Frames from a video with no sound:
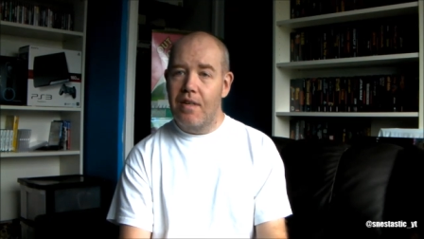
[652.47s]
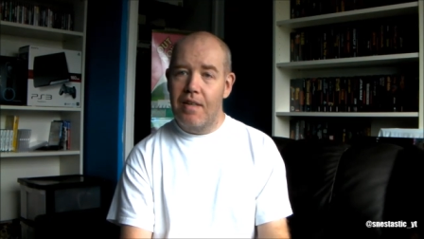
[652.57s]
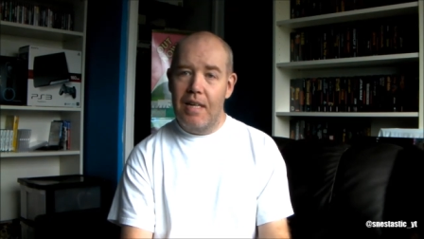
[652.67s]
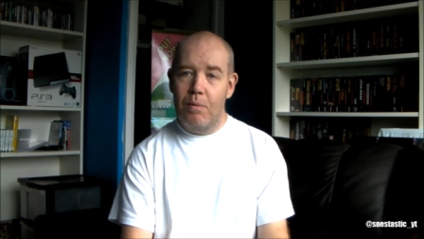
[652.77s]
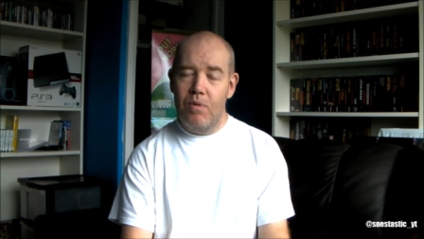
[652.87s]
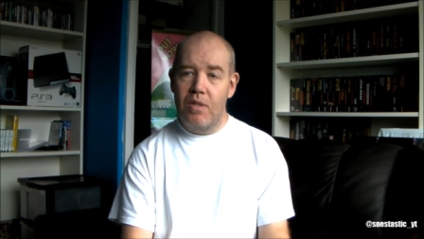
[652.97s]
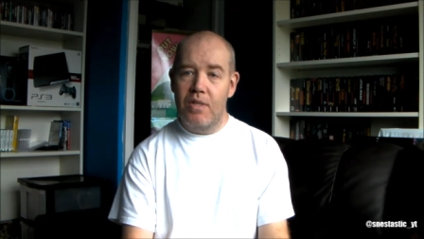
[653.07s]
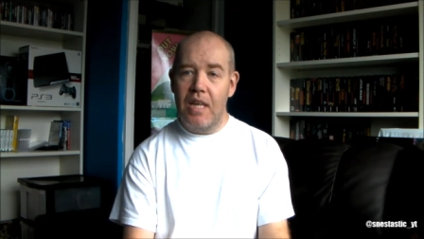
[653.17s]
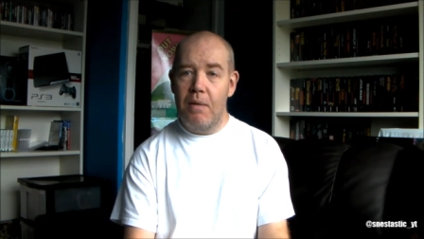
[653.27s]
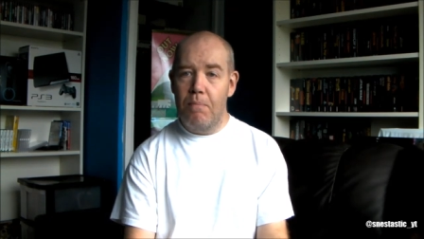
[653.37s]
You know, we're on the
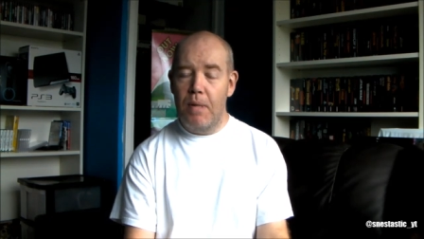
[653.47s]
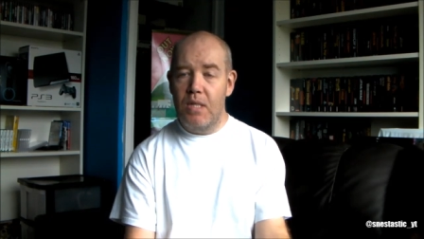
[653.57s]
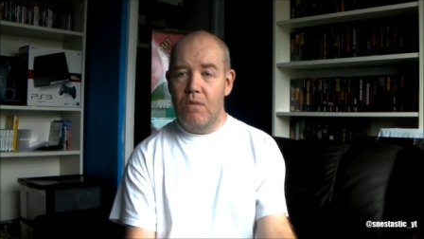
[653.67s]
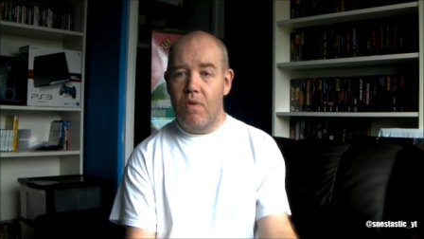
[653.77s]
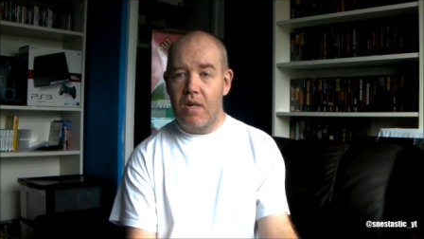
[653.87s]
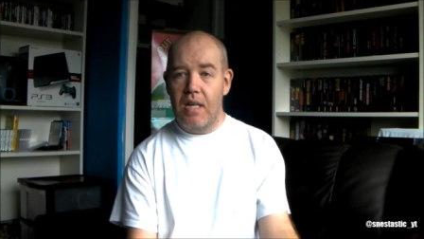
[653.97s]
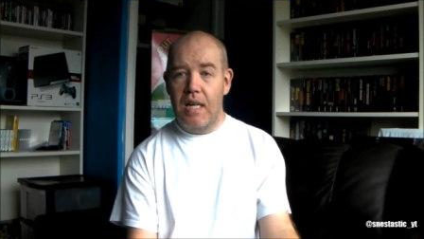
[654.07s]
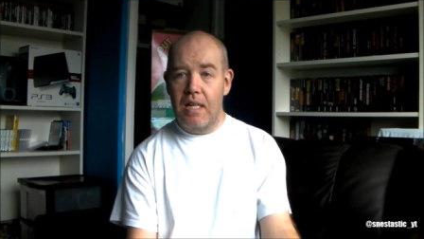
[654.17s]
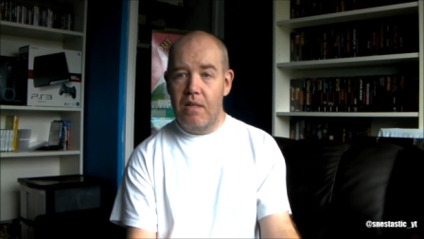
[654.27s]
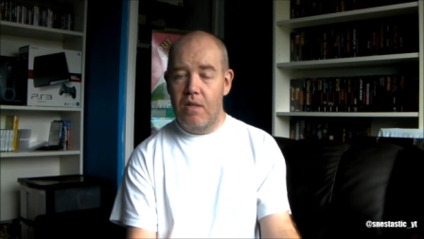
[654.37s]
same piece of rock
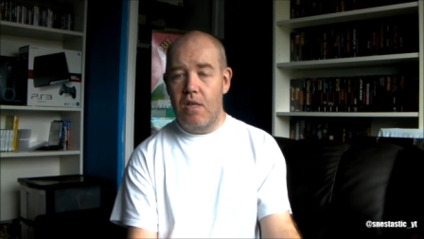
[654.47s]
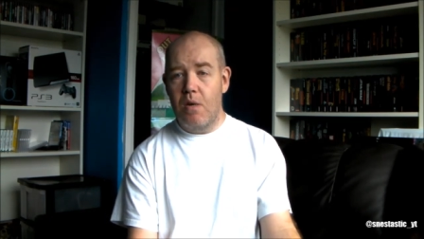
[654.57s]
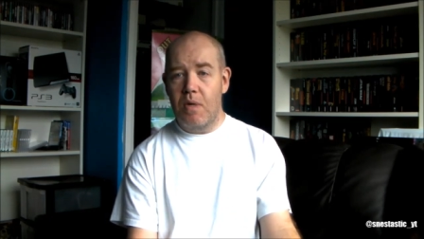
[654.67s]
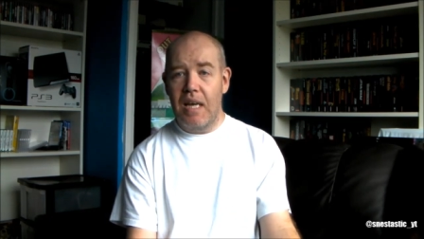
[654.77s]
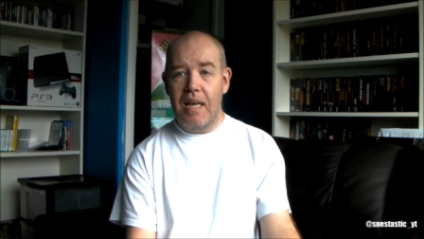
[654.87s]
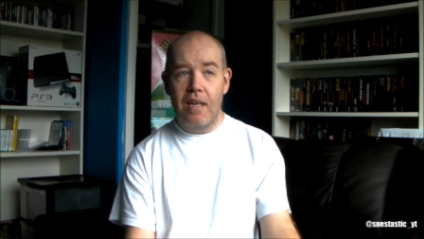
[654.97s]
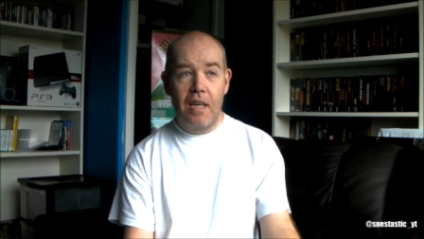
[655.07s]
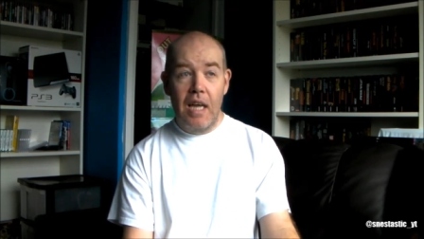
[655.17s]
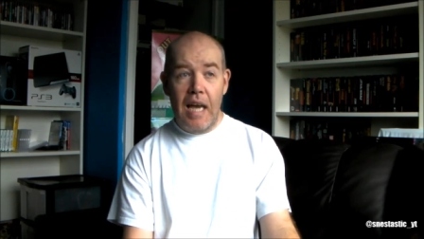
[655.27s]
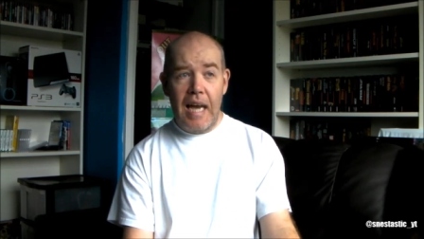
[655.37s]
in the UK,
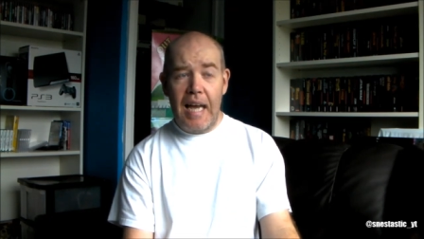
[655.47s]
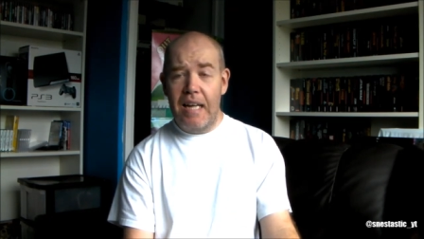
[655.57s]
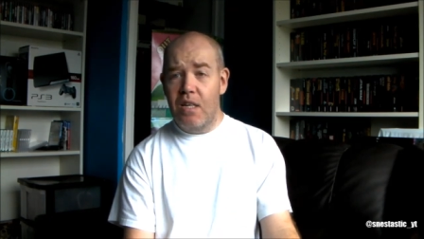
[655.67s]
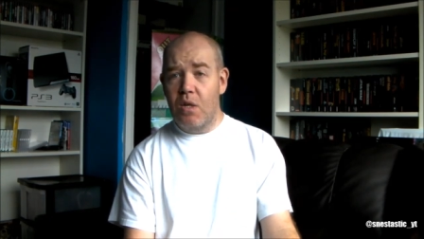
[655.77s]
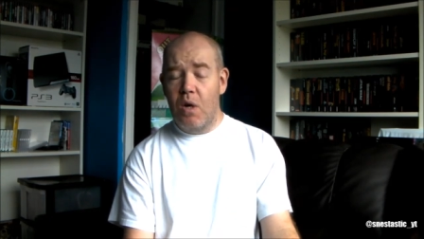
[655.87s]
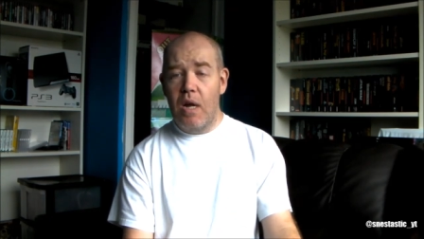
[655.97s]
and